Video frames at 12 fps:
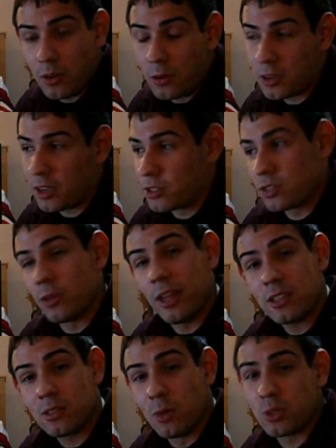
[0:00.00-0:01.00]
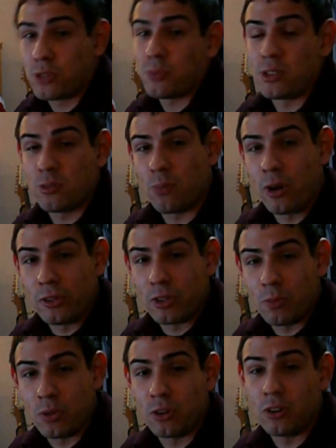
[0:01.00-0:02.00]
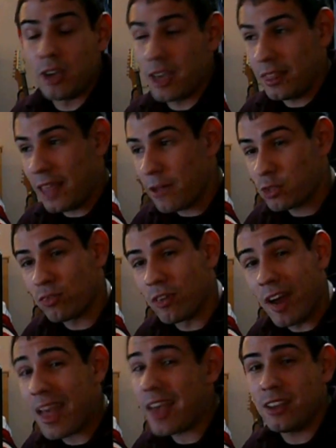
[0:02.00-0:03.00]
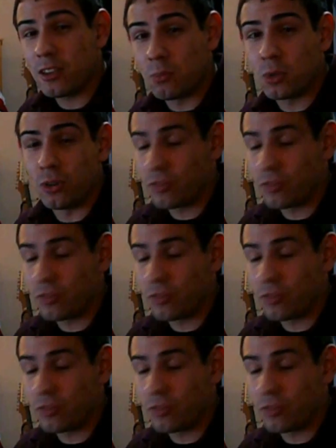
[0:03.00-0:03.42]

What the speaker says: Okay, so that's the most expensive part in the computer, and that's for any computer.